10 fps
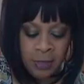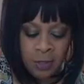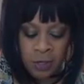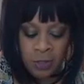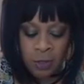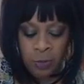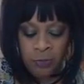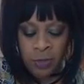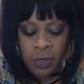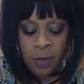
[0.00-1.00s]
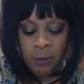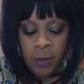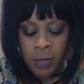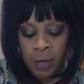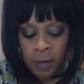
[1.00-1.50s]
discussion with a
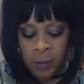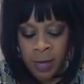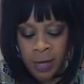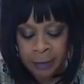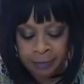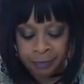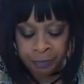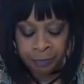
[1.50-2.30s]
young man